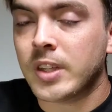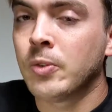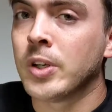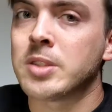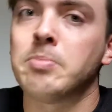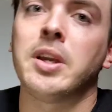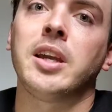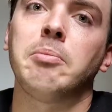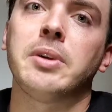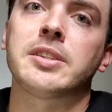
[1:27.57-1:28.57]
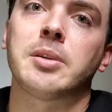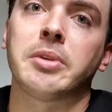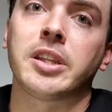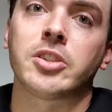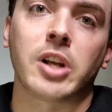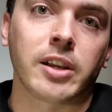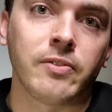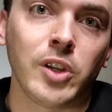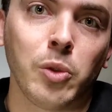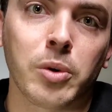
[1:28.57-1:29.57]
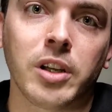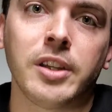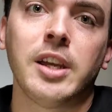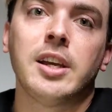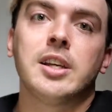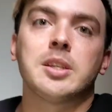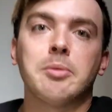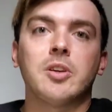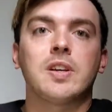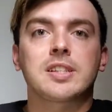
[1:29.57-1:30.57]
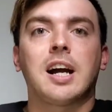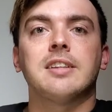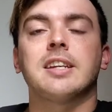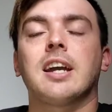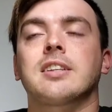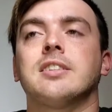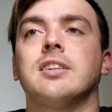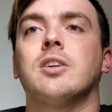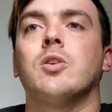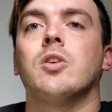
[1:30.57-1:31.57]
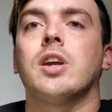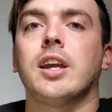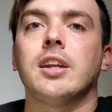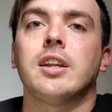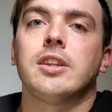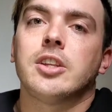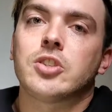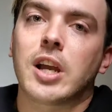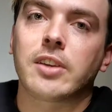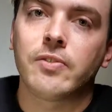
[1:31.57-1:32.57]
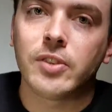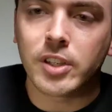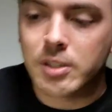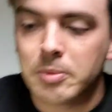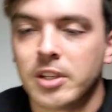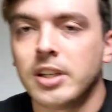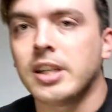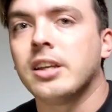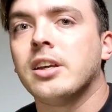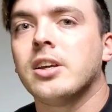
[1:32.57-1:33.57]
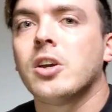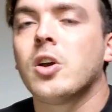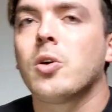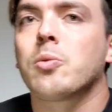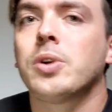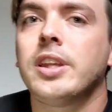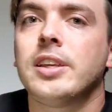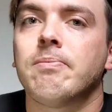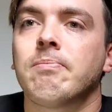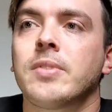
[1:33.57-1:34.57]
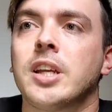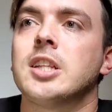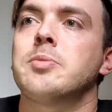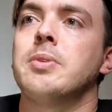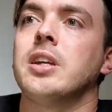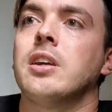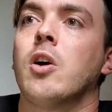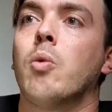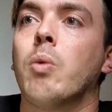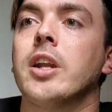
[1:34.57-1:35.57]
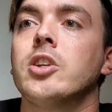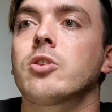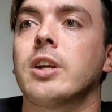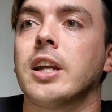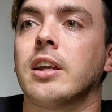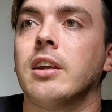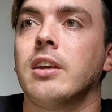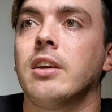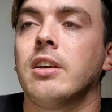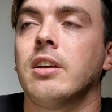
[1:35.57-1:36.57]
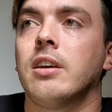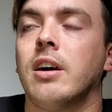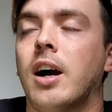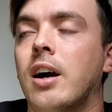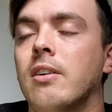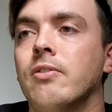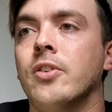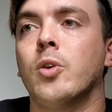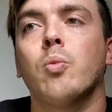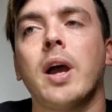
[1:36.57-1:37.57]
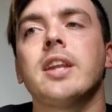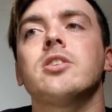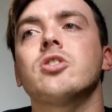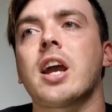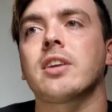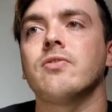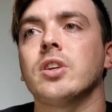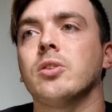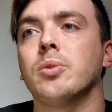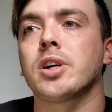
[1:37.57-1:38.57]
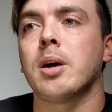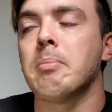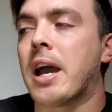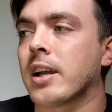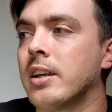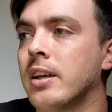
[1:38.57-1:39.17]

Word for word: Which me, being someone in the track and field world, someone who has contact in the track and field community, really gets me wondering of when track and field will come back.